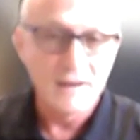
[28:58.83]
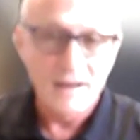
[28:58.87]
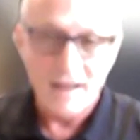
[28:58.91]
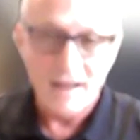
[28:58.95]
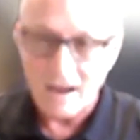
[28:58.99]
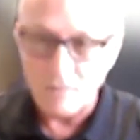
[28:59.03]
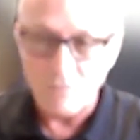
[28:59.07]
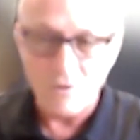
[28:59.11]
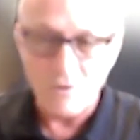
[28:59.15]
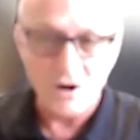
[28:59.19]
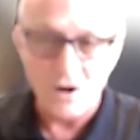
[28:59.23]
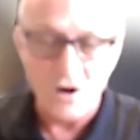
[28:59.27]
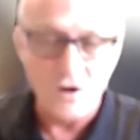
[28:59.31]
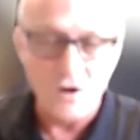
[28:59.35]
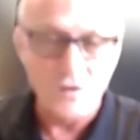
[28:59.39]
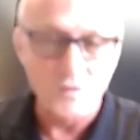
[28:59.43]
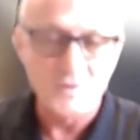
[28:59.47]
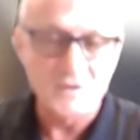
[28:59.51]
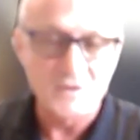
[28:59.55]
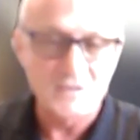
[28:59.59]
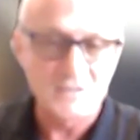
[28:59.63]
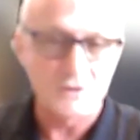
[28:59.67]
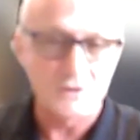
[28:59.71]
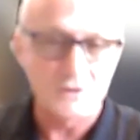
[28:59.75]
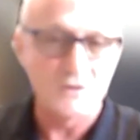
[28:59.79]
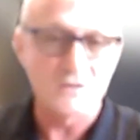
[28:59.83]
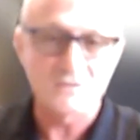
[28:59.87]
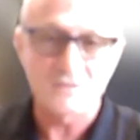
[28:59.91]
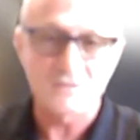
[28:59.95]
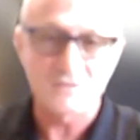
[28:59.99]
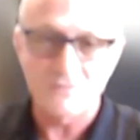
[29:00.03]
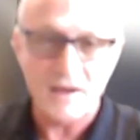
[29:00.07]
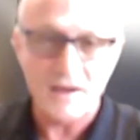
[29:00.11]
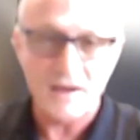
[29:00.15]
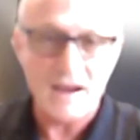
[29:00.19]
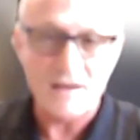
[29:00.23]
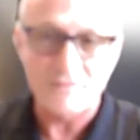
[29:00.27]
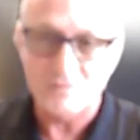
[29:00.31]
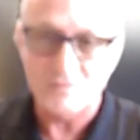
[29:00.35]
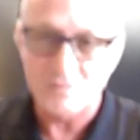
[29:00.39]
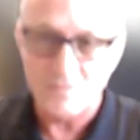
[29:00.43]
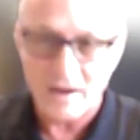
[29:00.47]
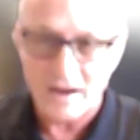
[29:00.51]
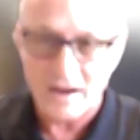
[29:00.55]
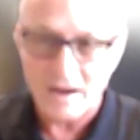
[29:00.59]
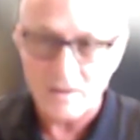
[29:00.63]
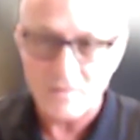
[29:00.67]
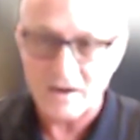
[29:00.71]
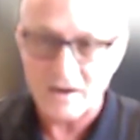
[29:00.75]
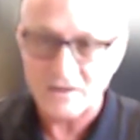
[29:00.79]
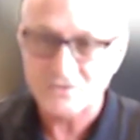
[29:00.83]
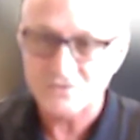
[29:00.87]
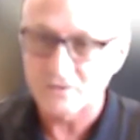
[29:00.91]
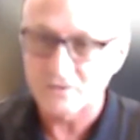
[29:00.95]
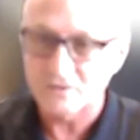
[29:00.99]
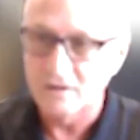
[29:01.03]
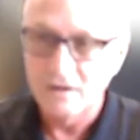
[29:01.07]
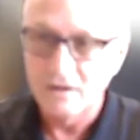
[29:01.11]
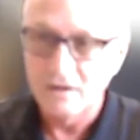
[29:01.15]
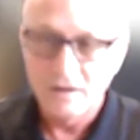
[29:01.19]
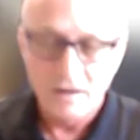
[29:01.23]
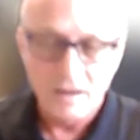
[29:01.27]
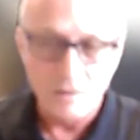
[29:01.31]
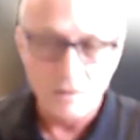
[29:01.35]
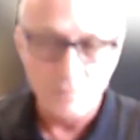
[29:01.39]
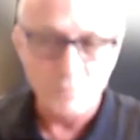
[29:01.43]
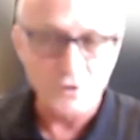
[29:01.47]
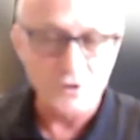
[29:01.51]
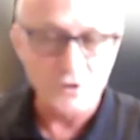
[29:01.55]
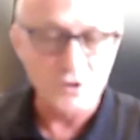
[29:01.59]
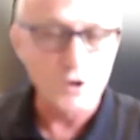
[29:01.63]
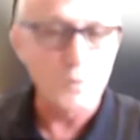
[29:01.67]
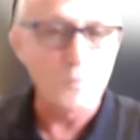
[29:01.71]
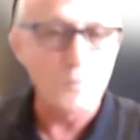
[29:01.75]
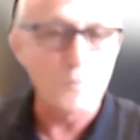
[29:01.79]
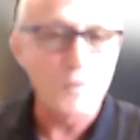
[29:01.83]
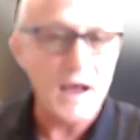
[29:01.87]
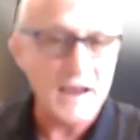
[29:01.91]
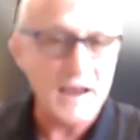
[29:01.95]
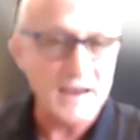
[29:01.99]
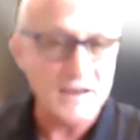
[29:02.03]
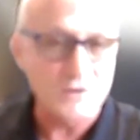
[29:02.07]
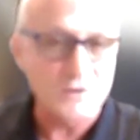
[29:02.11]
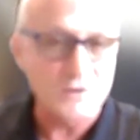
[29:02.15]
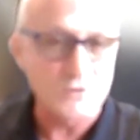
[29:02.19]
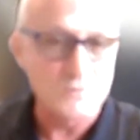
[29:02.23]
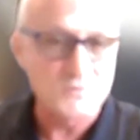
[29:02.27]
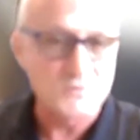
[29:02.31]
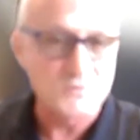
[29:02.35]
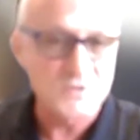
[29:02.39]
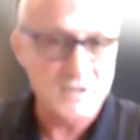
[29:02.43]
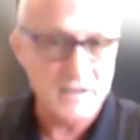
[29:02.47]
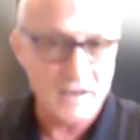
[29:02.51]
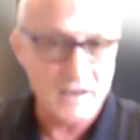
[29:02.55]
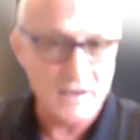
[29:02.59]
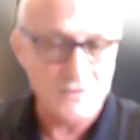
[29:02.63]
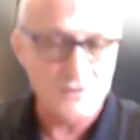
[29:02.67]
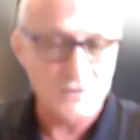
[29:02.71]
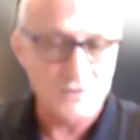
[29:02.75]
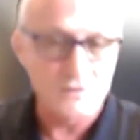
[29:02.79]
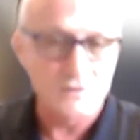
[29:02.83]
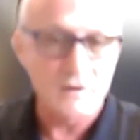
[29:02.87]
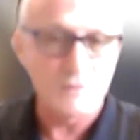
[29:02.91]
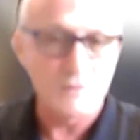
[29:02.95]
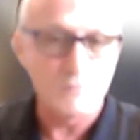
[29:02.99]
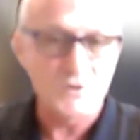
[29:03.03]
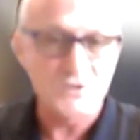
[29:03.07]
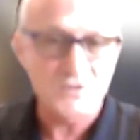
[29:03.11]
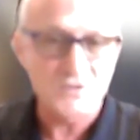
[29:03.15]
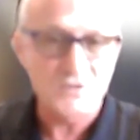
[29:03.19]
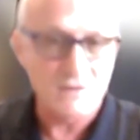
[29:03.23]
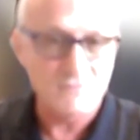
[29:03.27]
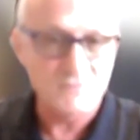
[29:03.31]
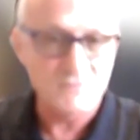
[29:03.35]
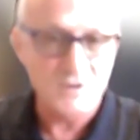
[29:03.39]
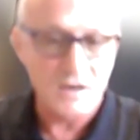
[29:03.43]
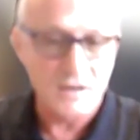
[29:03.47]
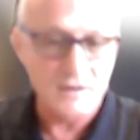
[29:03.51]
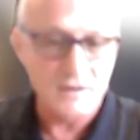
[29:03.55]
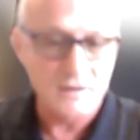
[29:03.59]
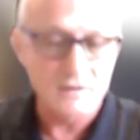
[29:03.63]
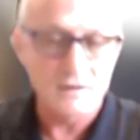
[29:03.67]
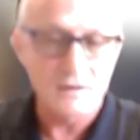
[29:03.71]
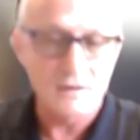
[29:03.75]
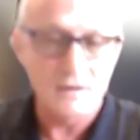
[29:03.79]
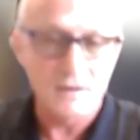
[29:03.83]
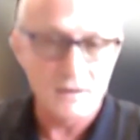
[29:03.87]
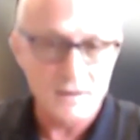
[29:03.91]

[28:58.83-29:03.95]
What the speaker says: I want all the materials. If I have to buy them extra and put little buying groups together, which I've done a